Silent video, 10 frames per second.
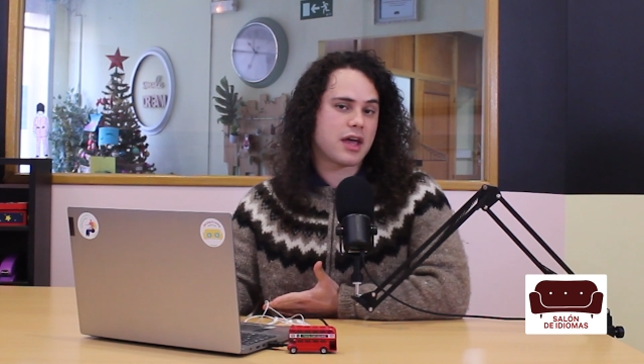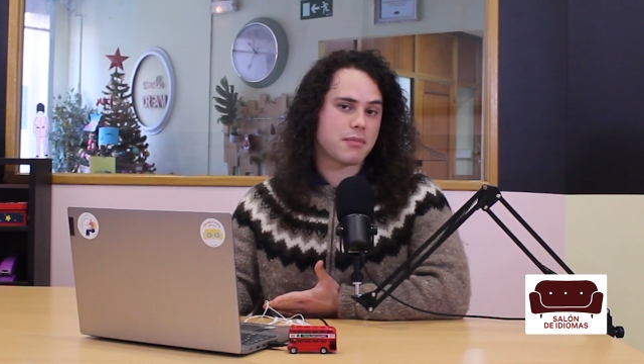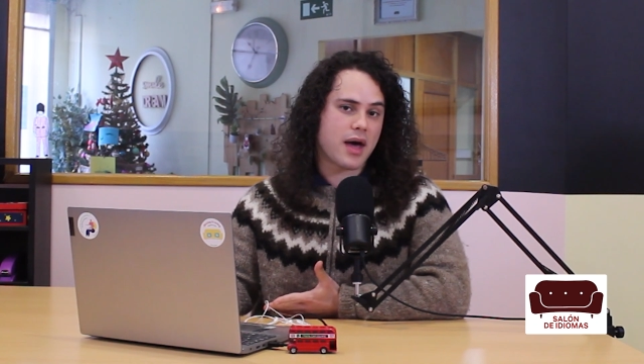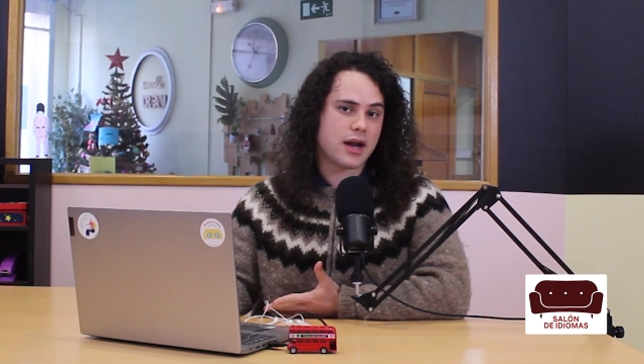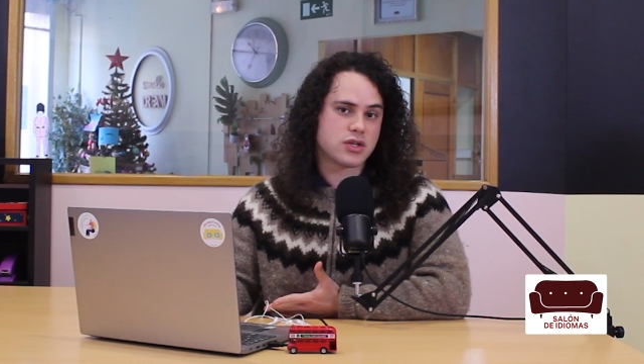get
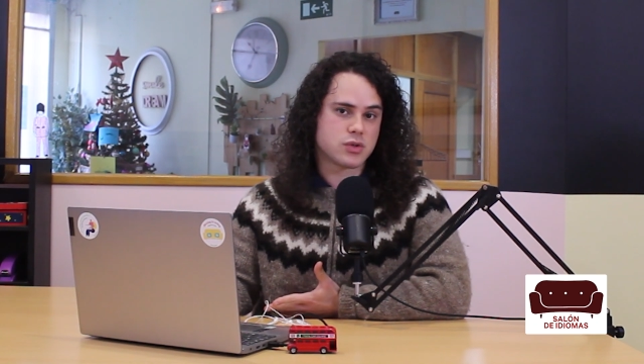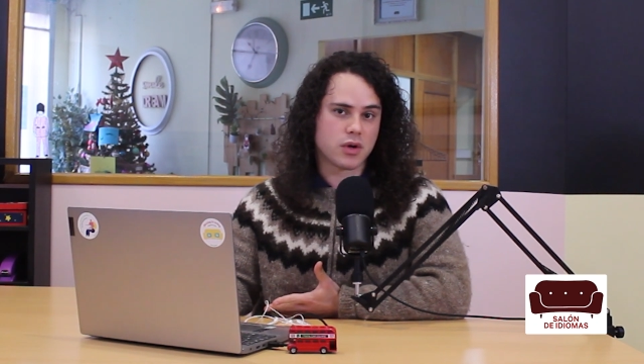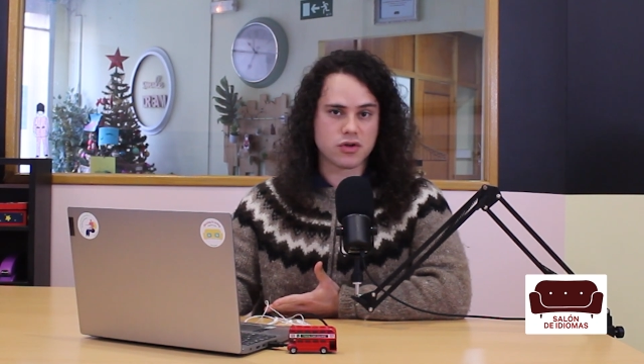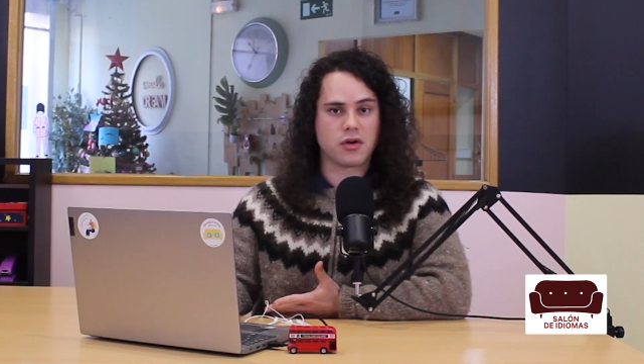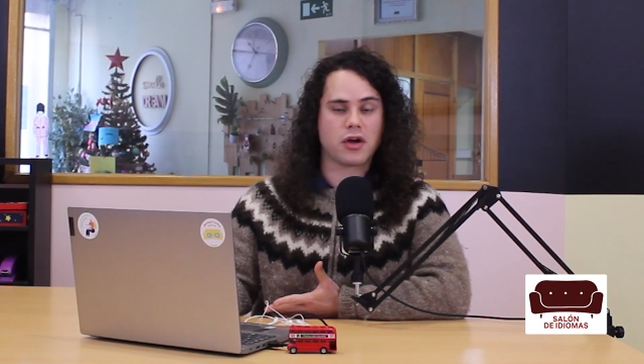mad at you
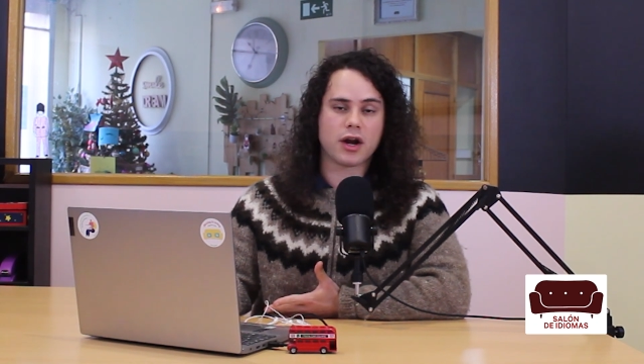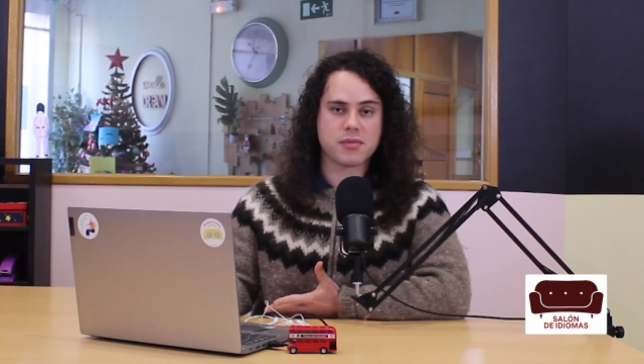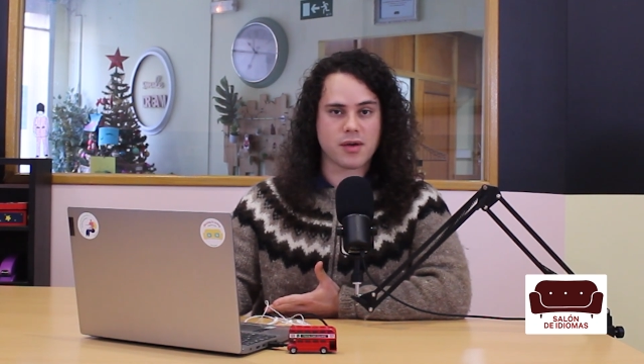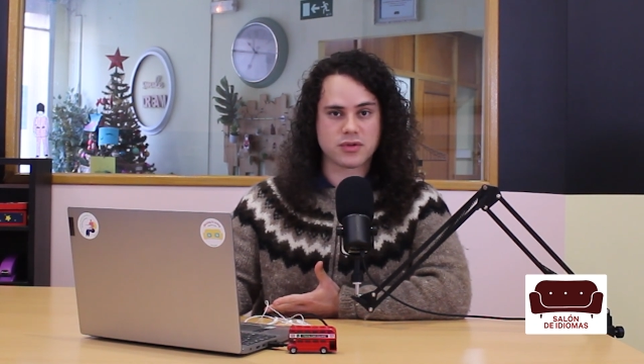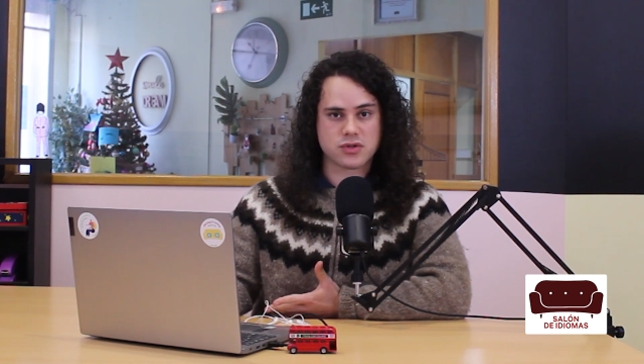and you're not going to
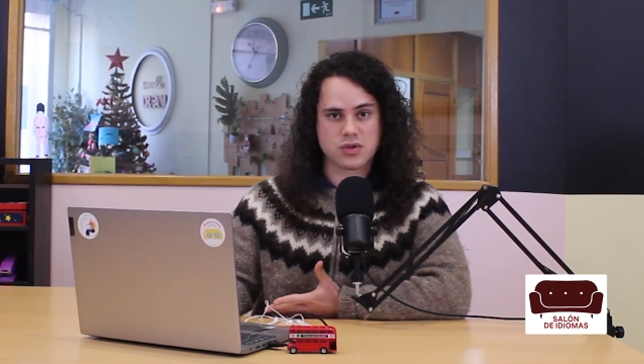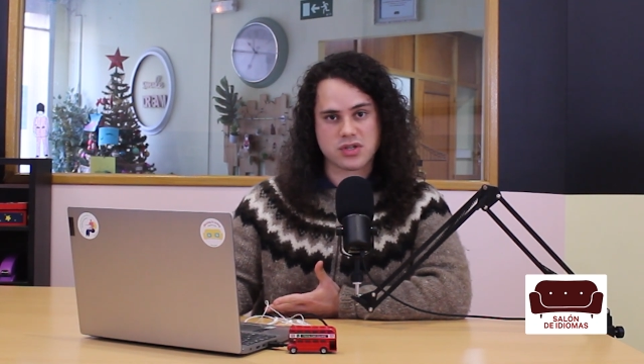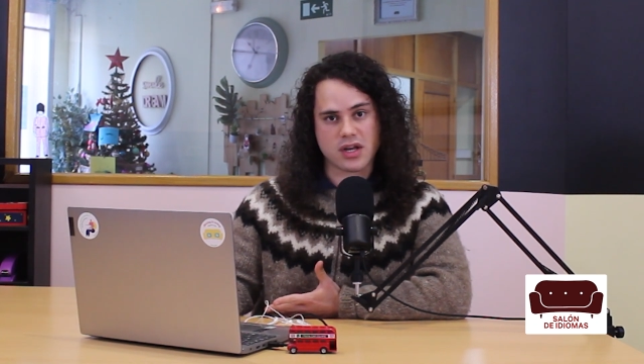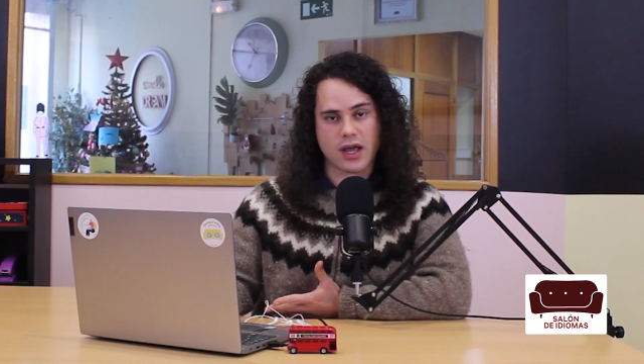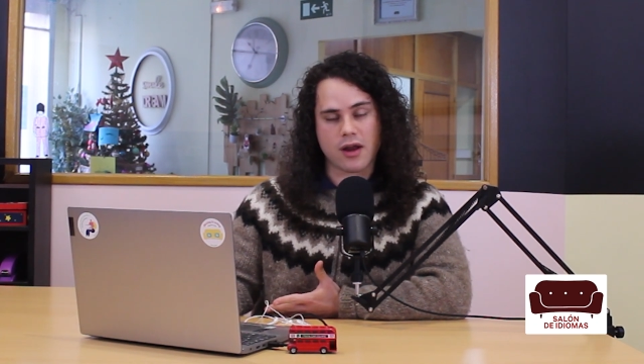be able to
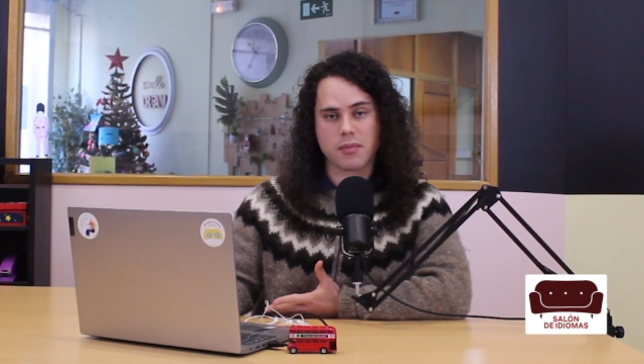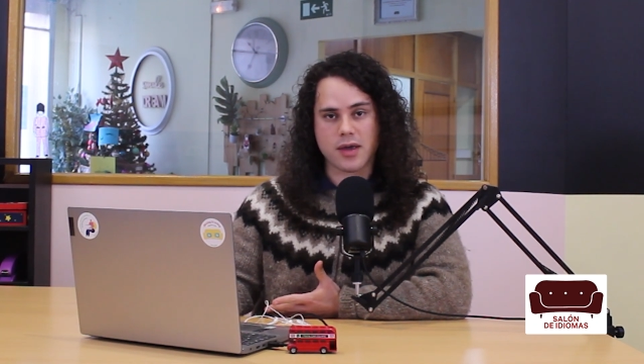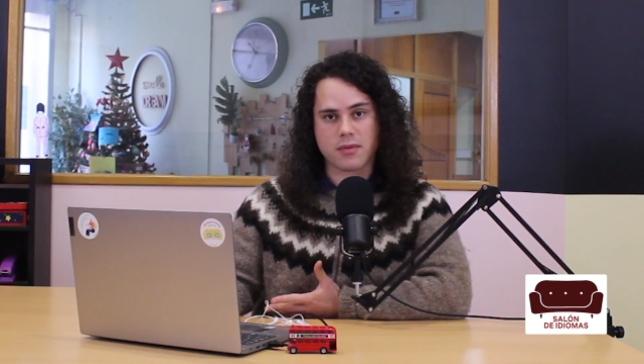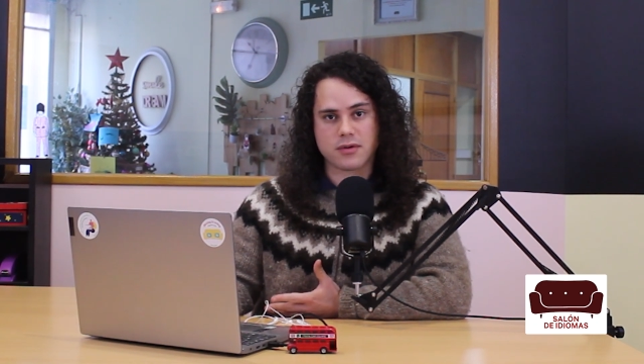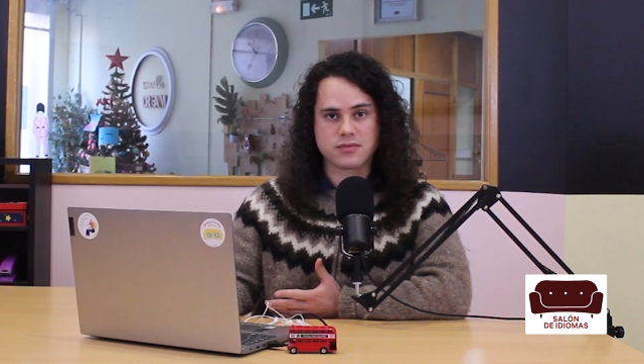use any kind of
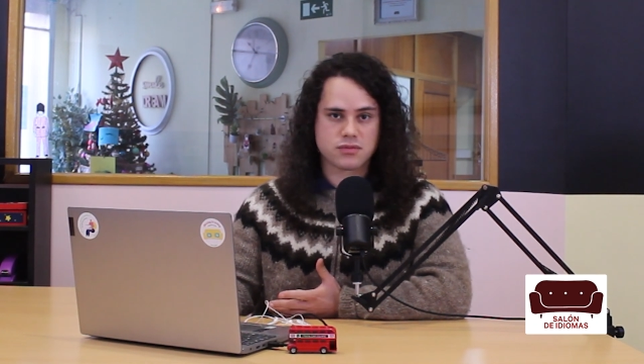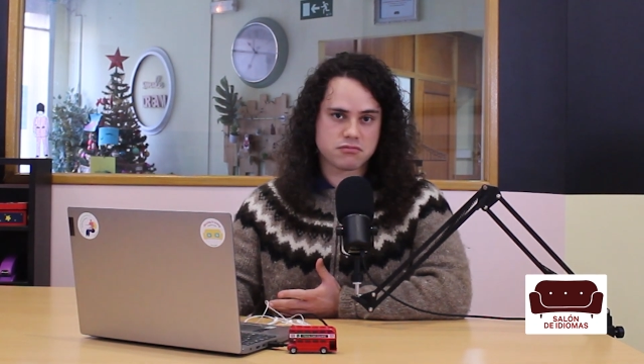paper.